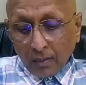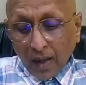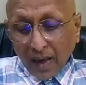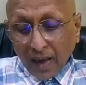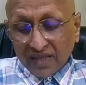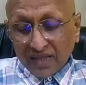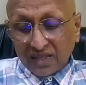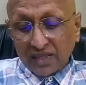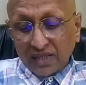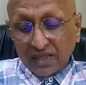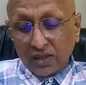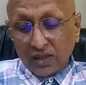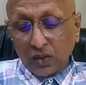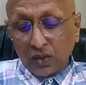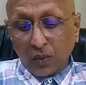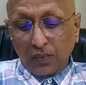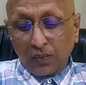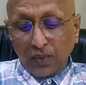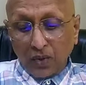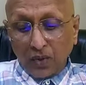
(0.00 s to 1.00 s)

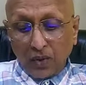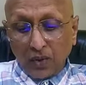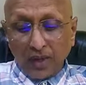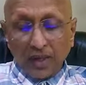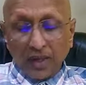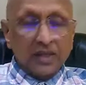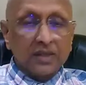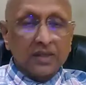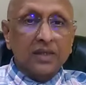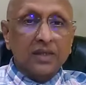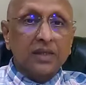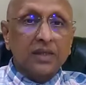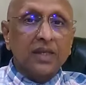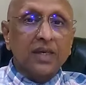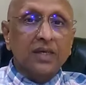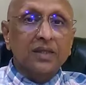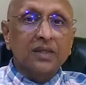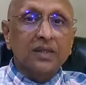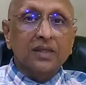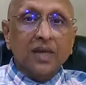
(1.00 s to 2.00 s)
Excess of uric acid,
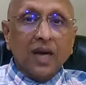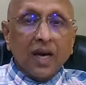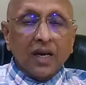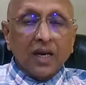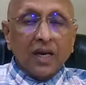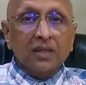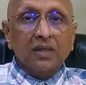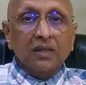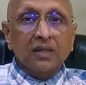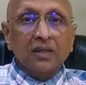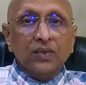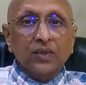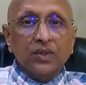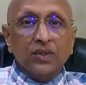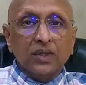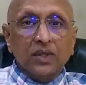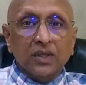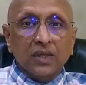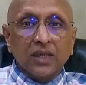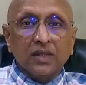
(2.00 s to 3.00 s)
that is another feature.